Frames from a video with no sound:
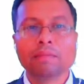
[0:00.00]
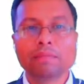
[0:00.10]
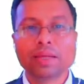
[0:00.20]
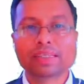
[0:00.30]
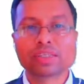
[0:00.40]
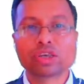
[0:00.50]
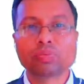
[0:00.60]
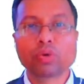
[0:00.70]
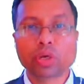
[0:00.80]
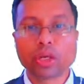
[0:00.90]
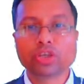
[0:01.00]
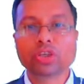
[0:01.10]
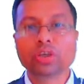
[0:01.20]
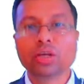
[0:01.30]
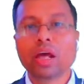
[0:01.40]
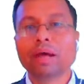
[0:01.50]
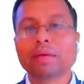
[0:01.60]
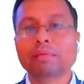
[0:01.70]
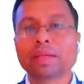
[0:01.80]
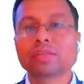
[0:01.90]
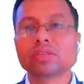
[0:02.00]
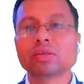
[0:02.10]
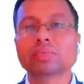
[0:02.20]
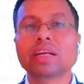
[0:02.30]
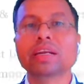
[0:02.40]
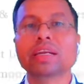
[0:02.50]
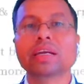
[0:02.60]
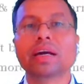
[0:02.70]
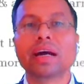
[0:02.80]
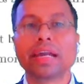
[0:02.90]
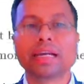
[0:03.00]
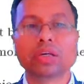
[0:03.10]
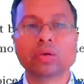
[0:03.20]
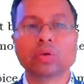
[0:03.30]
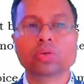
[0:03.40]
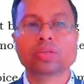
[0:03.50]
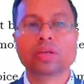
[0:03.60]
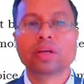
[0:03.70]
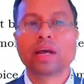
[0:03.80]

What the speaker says: places of quotation, places of narrating anecdotes.